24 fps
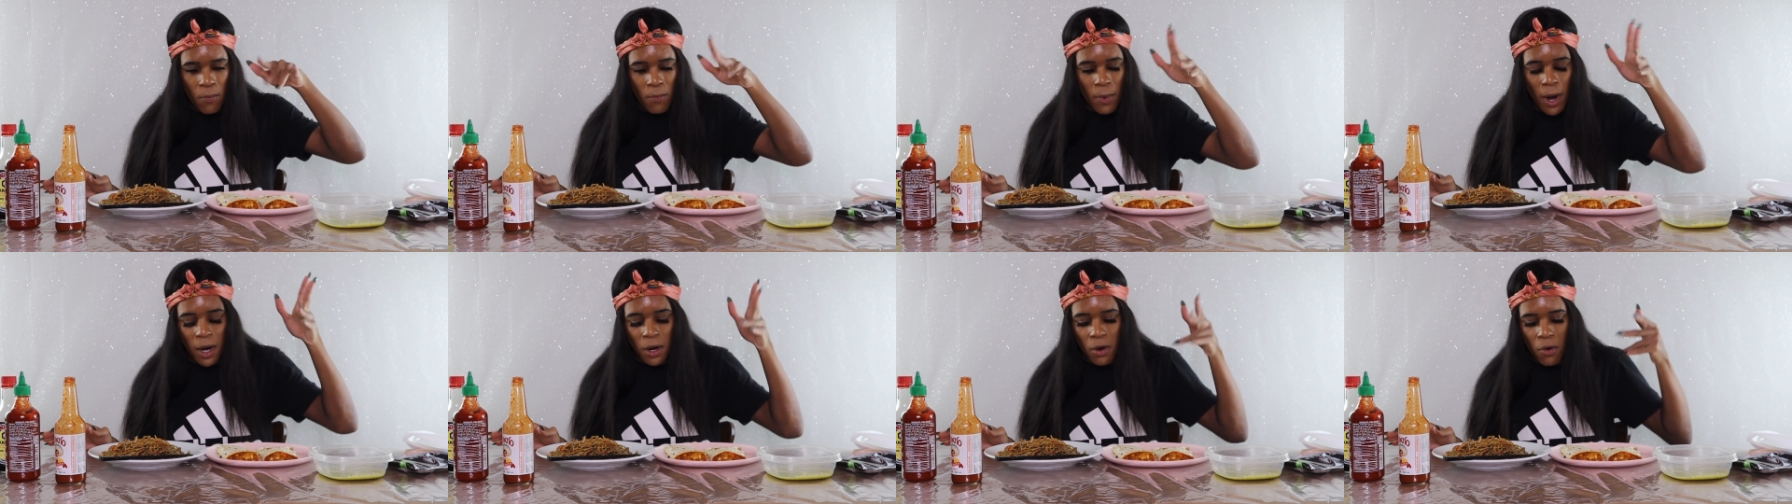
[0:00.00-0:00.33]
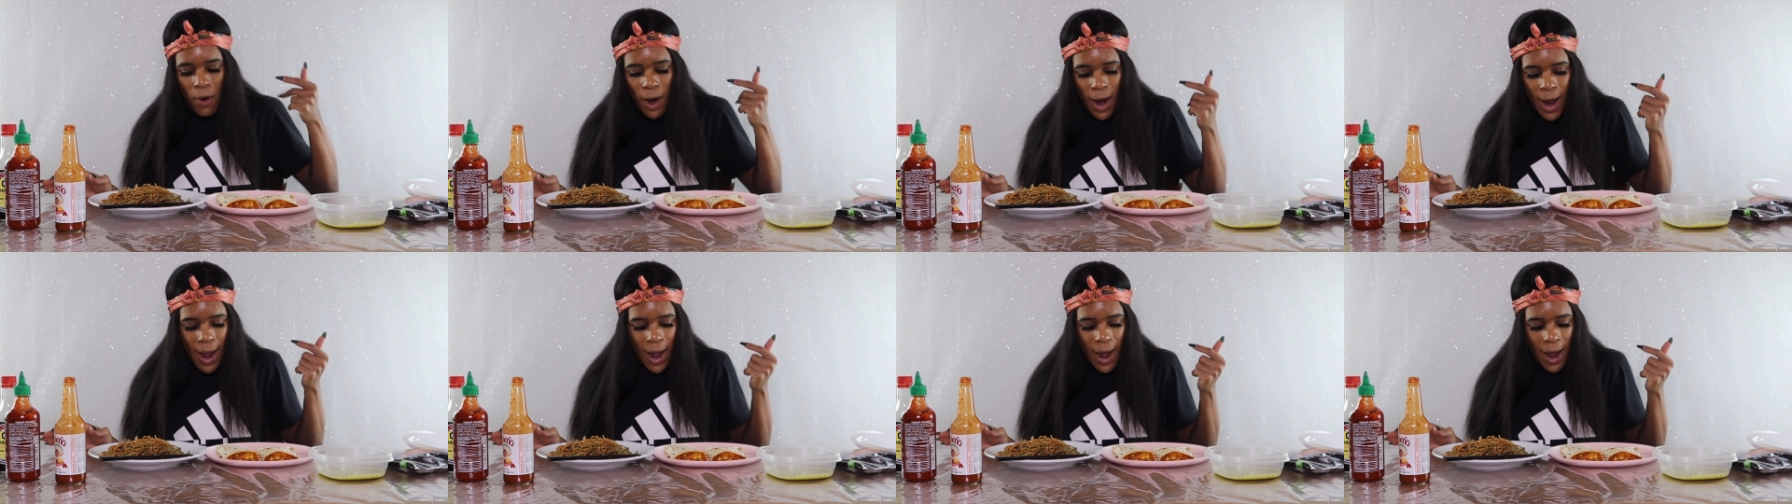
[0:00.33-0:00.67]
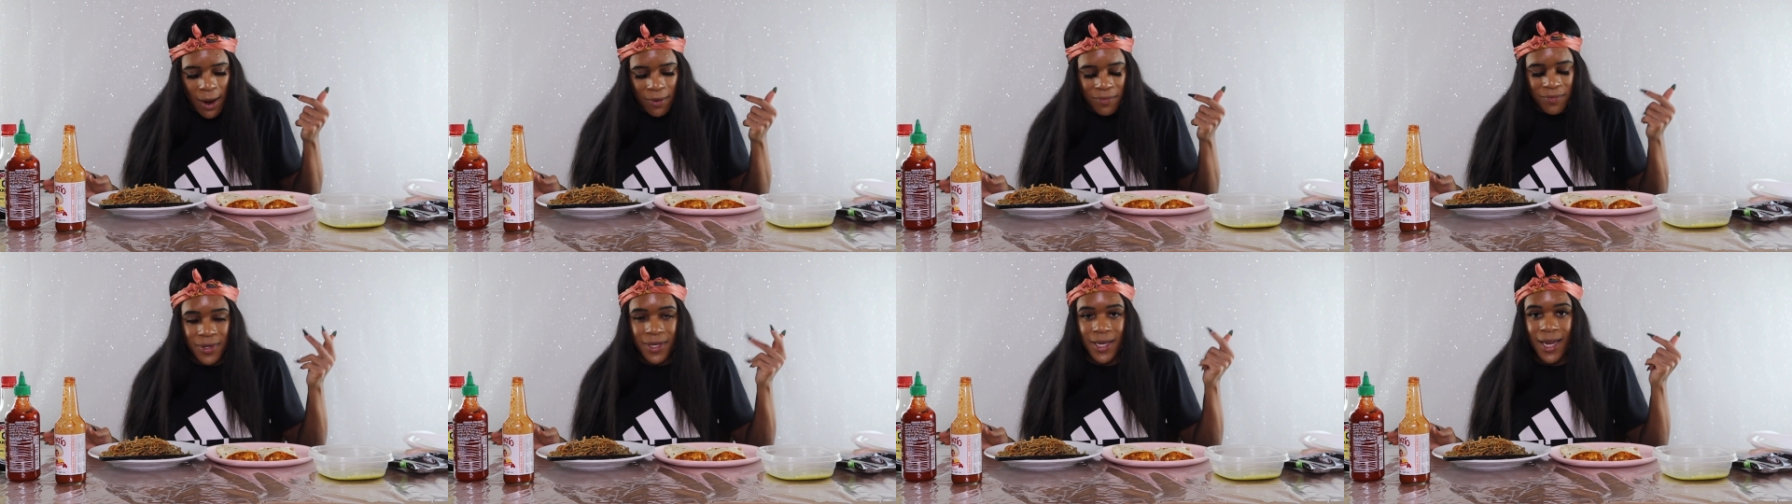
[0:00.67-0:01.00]
my
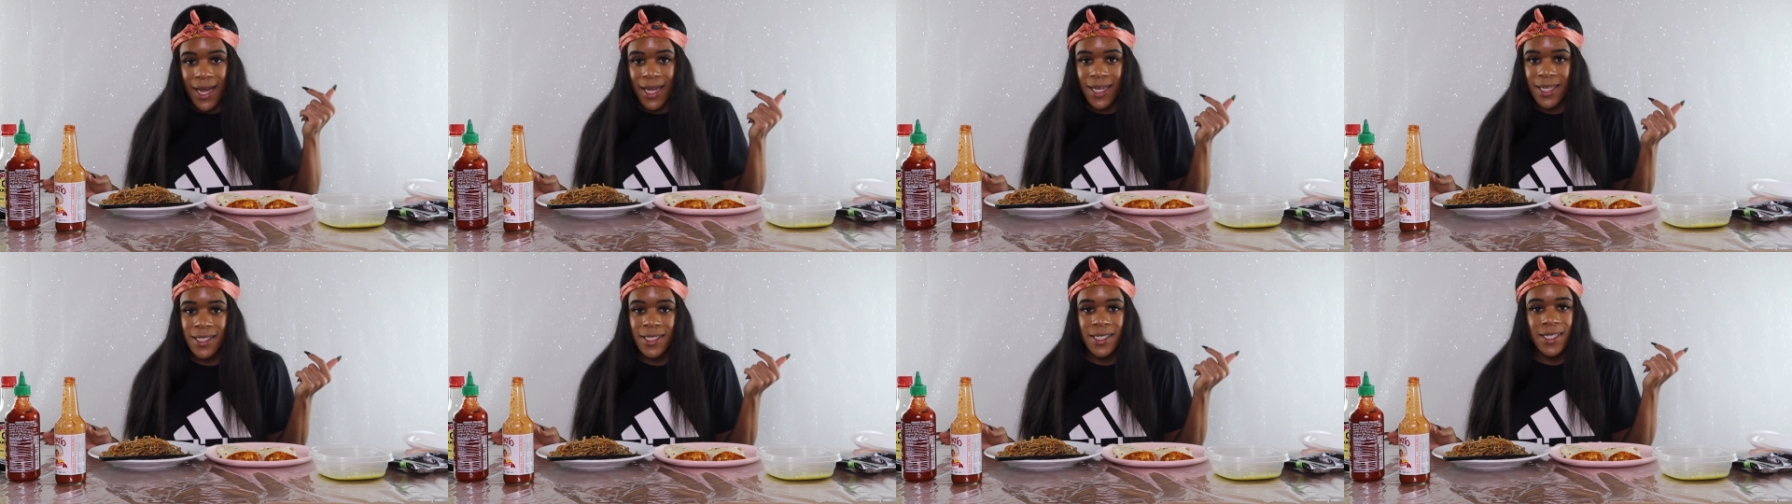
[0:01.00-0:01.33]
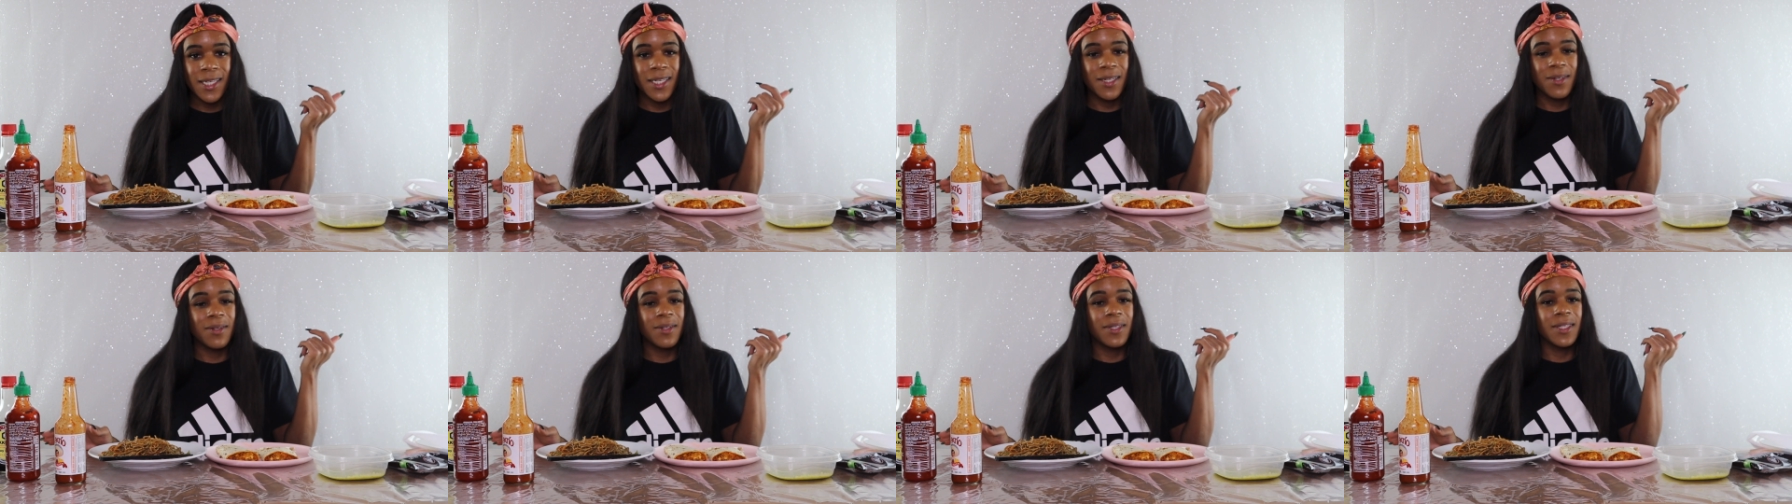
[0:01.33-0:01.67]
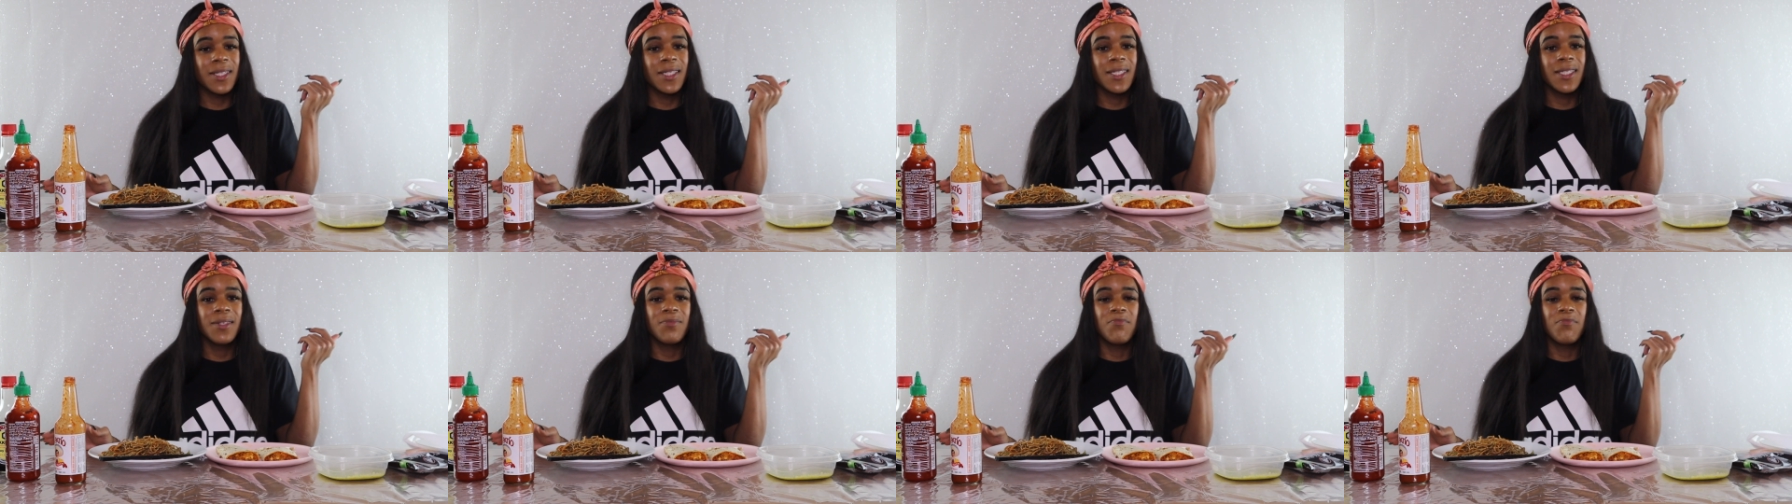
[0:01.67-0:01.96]
craft. Yes, the